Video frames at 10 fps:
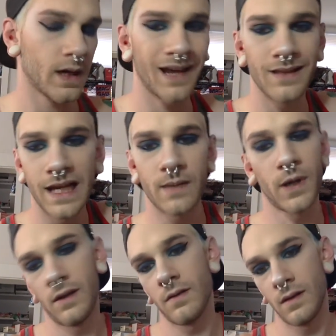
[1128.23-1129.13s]
I like
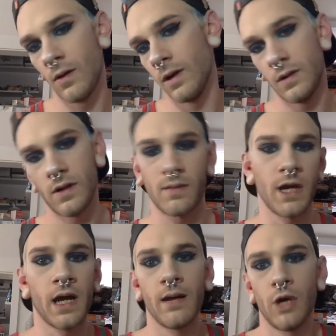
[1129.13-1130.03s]
pencils going towards
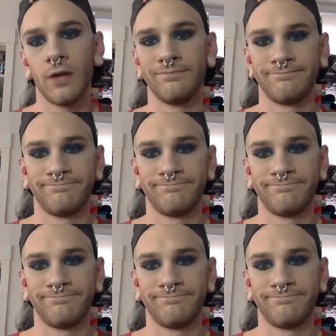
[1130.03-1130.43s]
my eyeball.